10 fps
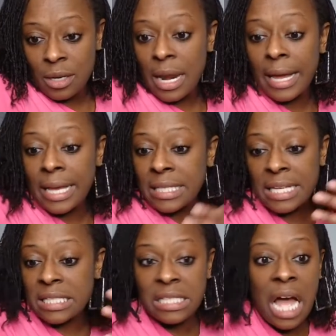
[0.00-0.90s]
Like,
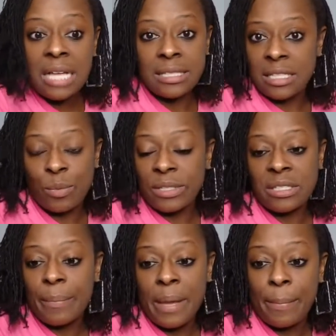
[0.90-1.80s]
it's nonsense what
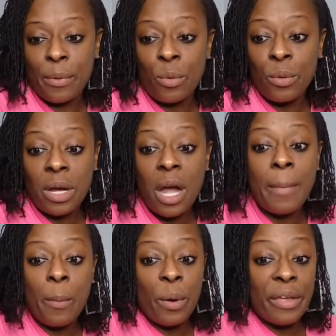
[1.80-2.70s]
some people come
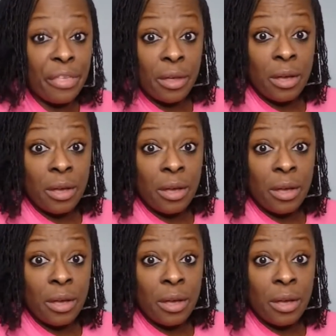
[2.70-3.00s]
up with.